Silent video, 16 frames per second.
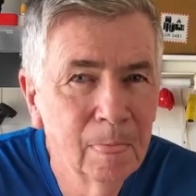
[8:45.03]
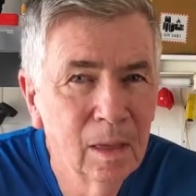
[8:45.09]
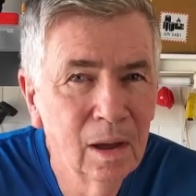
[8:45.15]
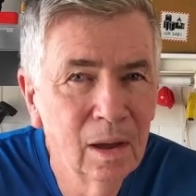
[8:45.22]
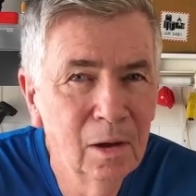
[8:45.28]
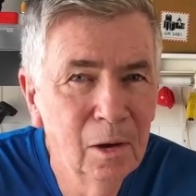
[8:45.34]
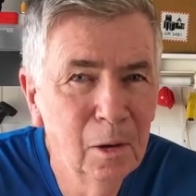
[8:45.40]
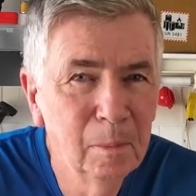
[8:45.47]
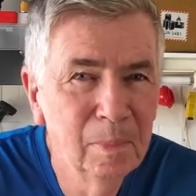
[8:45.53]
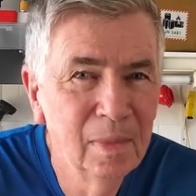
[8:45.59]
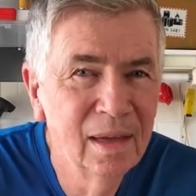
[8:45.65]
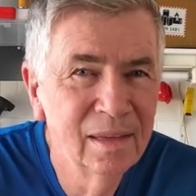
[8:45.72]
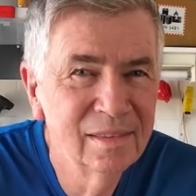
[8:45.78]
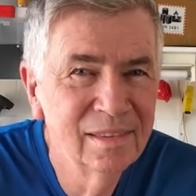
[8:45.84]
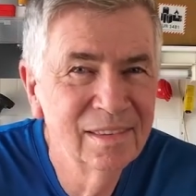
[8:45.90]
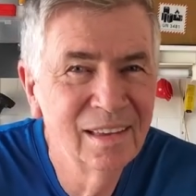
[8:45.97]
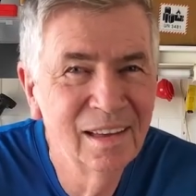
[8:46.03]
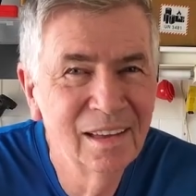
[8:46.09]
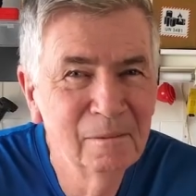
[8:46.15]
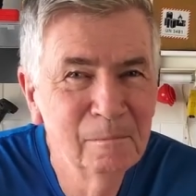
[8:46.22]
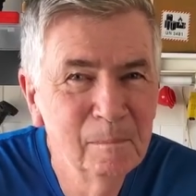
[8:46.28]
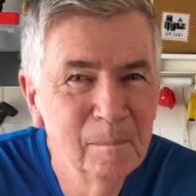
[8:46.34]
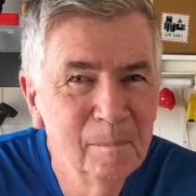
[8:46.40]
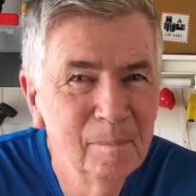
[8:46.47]
I hope that's
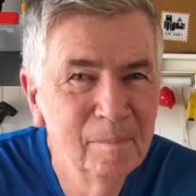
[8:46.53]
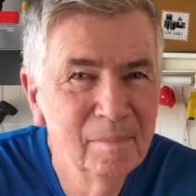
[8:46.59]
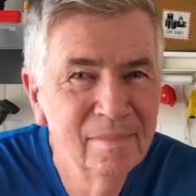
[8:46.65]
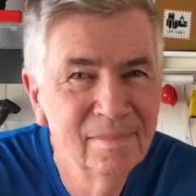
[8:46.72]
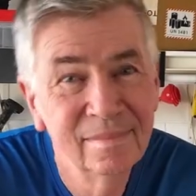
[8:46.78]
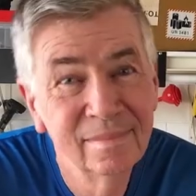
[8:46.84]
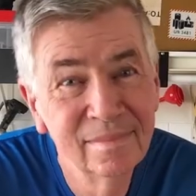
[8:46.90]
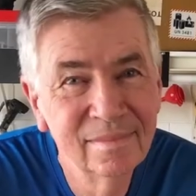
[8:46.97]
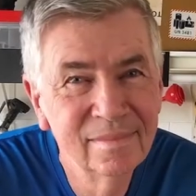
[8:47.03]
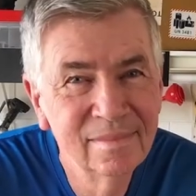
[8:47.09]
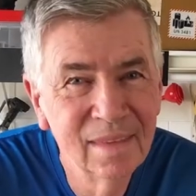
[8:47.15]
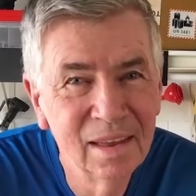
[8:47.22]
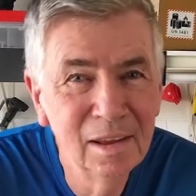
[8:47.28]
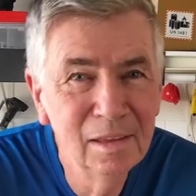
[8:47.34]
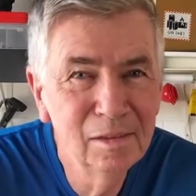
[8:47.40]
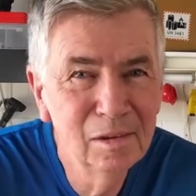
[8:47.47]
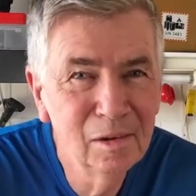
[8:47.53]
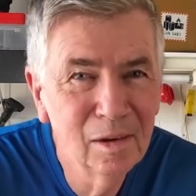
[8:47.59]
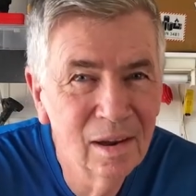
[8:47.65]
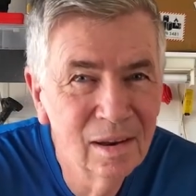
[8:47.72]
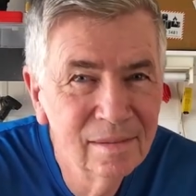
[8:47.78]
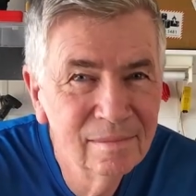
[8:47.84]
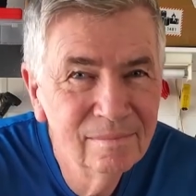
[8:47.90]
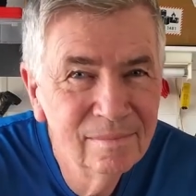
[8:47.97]
an
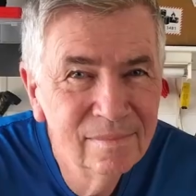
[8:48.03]
insight.